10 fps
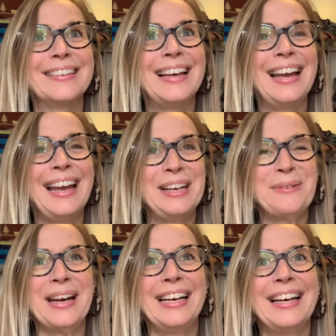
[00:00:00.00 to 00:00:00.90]

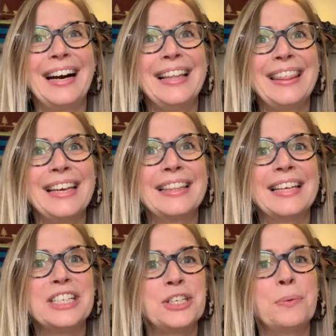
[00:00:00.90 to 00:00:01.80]
Anyway, I think
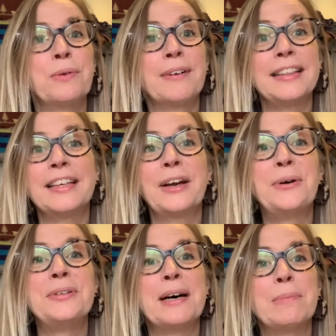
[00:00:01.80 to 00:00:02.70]
that she will write the
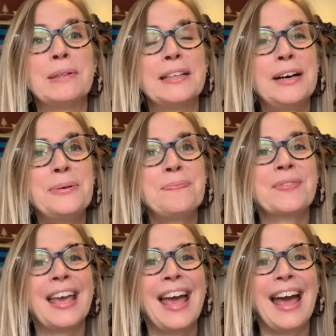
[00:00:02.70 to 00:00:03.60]
code down below.
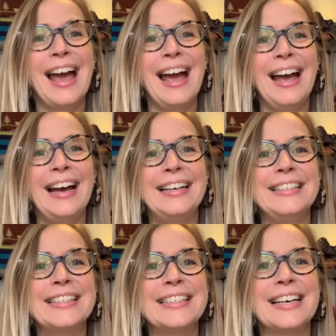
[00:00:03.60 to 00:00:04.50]

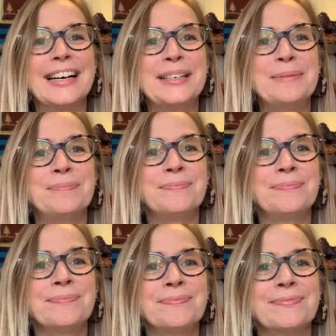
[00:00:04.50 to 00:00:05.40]
And
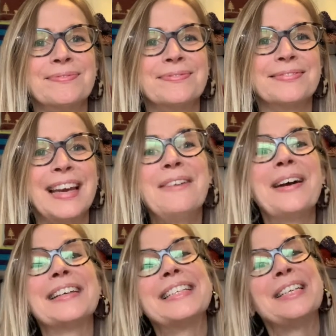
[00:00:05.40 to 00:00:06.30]
anyway,
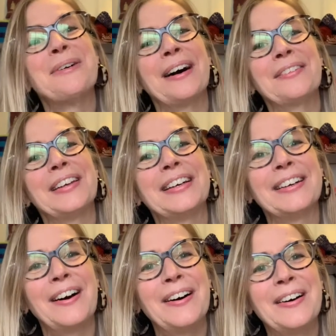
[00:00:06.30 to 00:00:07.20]
I'll see you out there
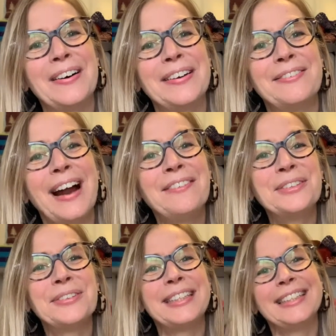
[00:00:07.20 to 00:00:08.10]
on
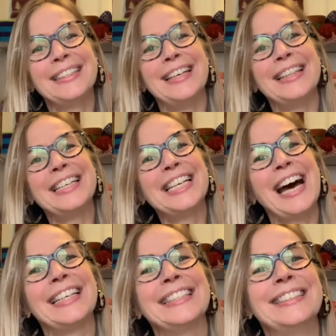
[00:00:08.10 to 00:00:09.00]
Ravelry in the
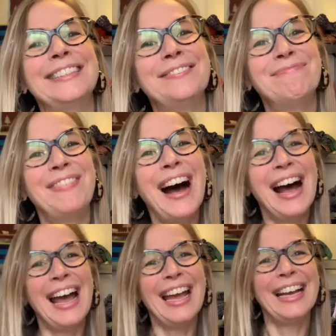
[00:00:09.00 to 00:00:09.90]
chat. Bye.